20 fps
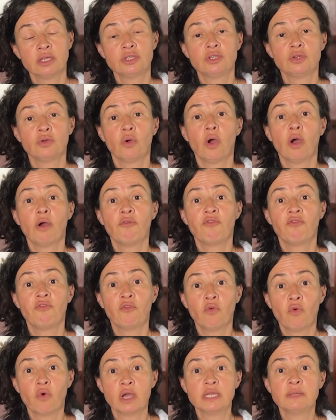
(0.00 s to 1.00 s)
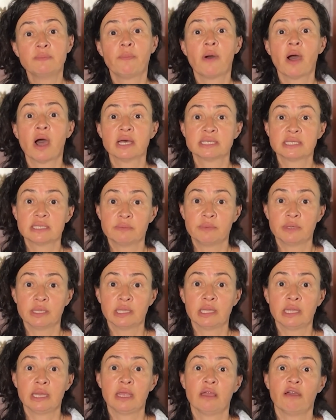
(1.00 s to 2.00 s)
to avoid
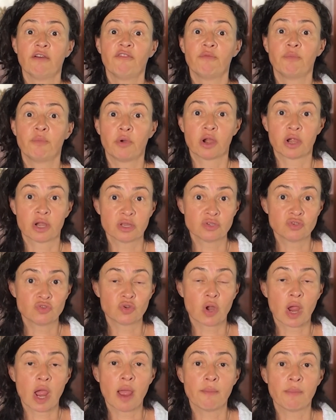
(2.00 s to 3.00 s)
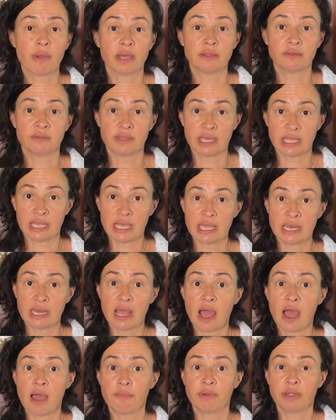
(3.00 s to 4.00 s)
possibility of barotrauma that can
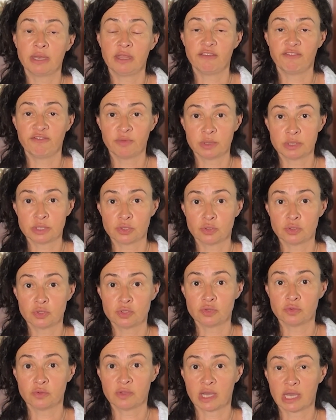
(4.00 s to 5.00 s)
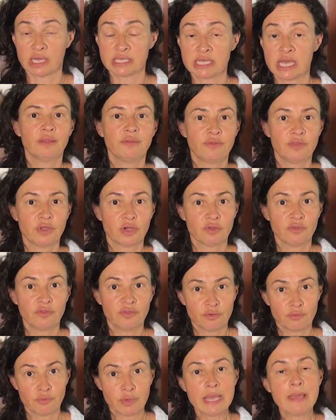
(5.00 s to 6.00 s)
happen if we don't do that. There are
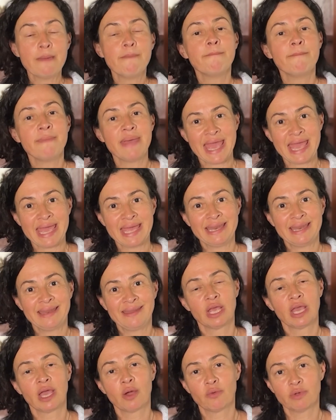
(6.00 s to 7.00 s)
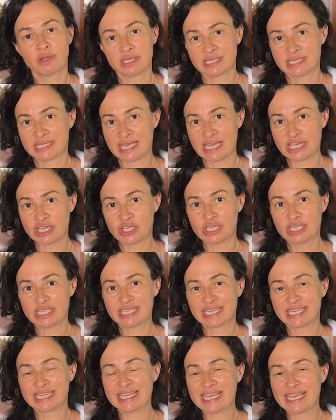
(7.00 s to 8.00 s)
three main equalization
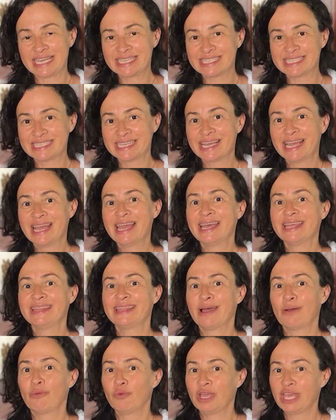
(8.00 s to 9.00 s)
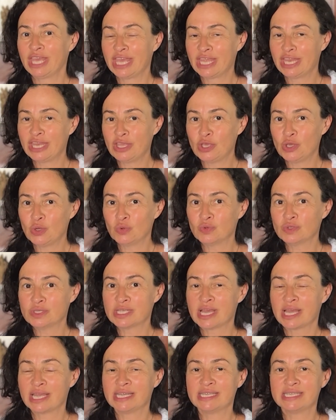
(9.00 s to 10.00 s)
techniques that we can use
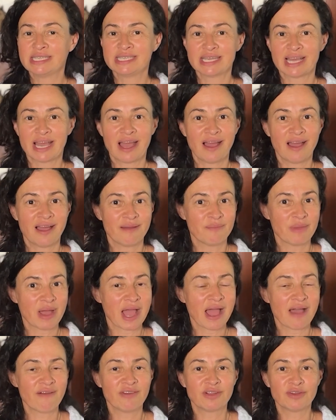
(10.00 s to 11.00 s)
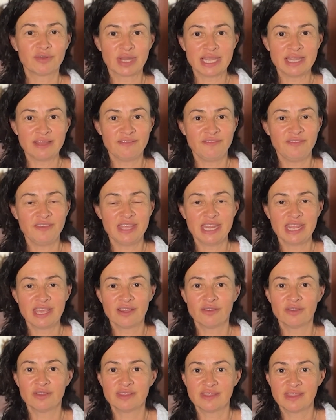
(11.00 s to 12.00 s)
and um, I have a great
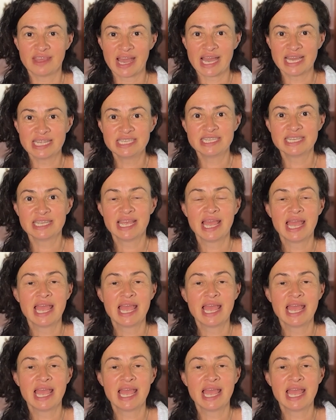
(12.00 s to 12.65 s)
video on that